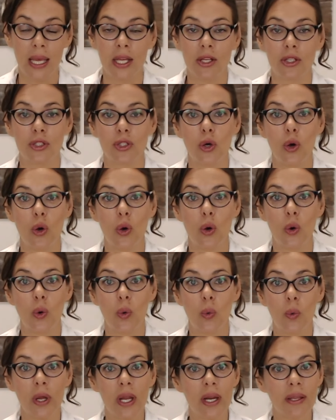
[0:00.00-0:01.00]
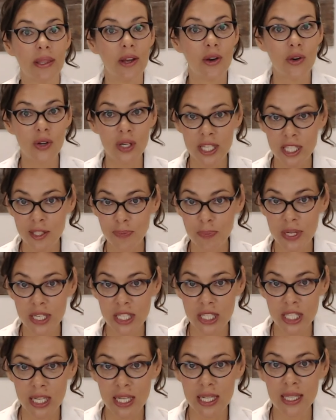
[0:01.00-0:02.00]
So, we are the only
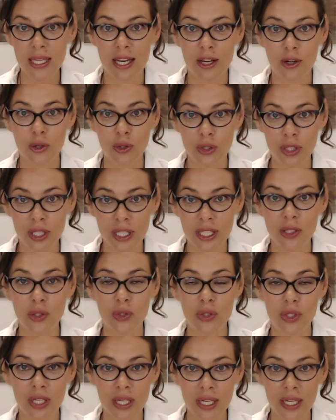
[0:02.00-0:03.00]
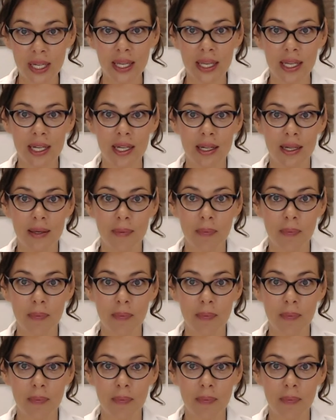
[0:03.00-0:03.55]
species that continues drinking